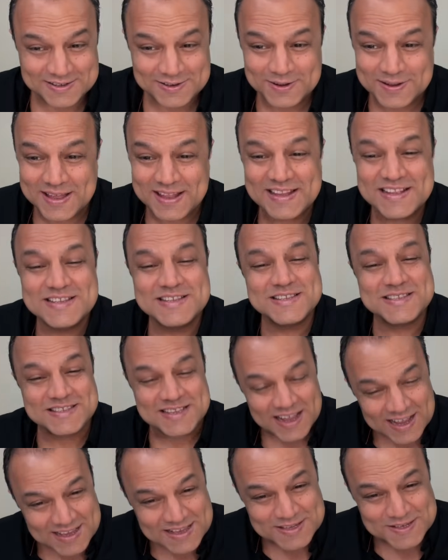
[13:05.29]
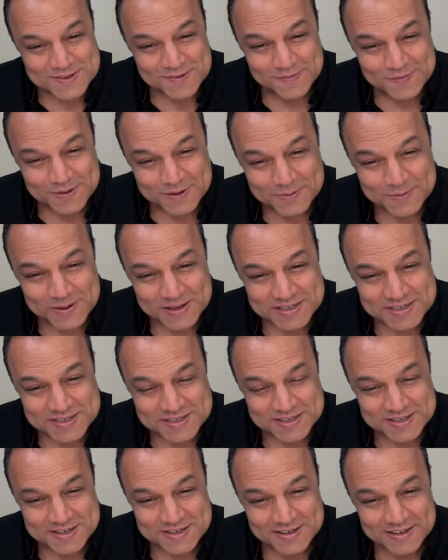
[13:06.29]
Look at the size of the
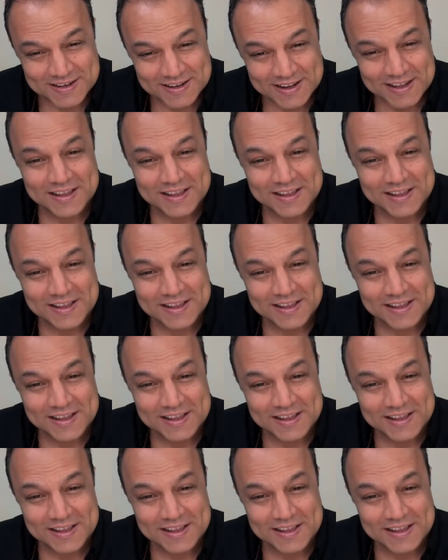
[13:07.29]
question.